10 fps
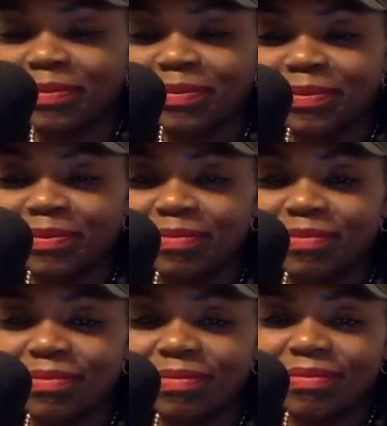
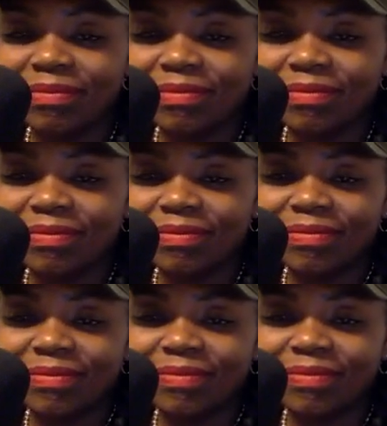
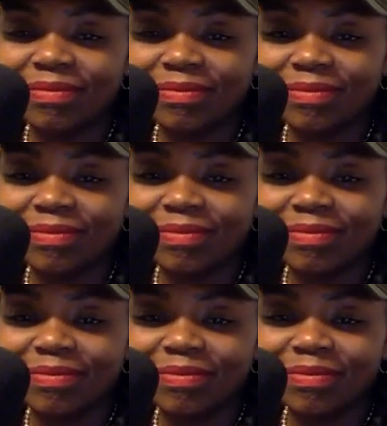
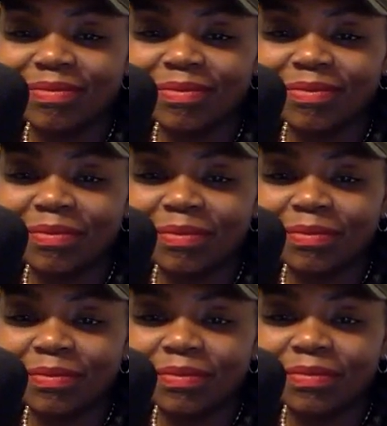(silent)